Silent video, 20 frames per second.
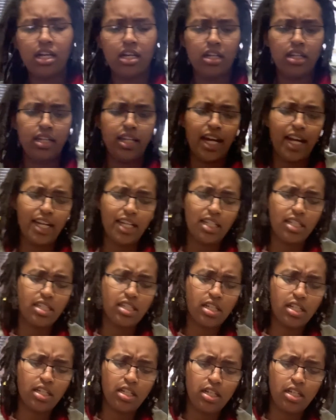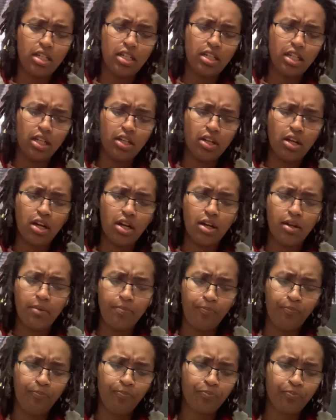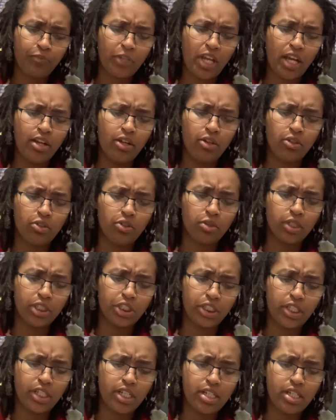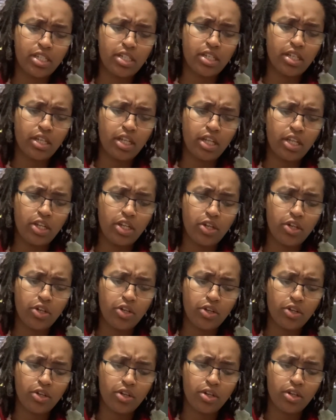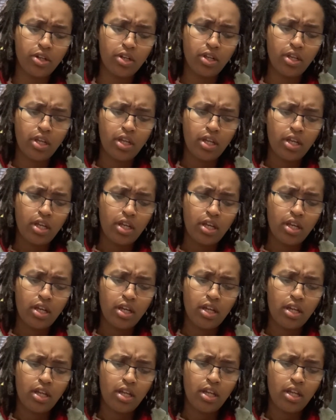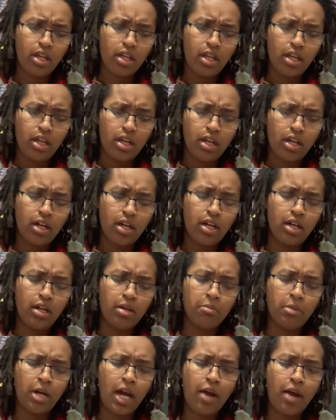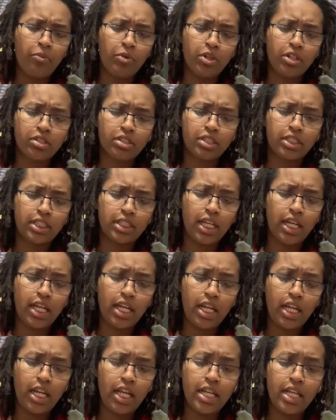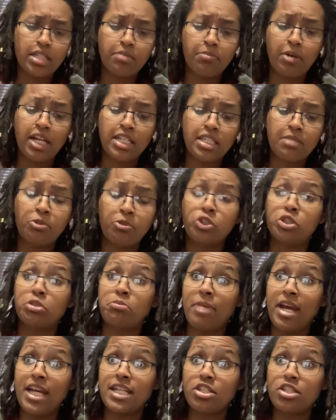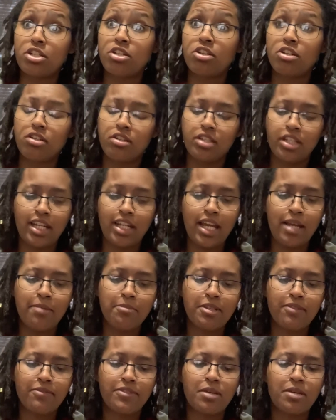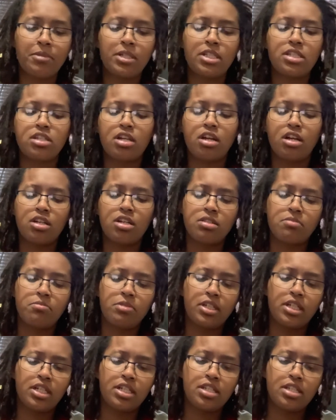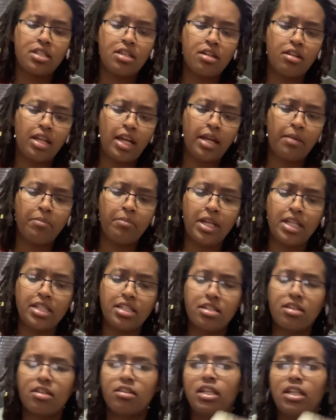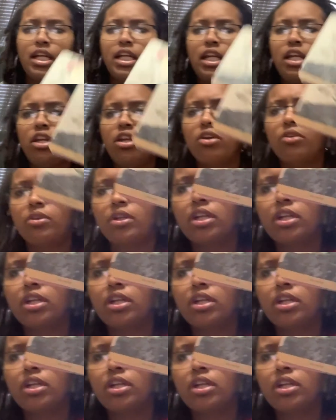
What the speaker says: deities in it, and I know Krishna is in here. I will say it's possible to massacre the names of some of these cards because they're like based on like yoga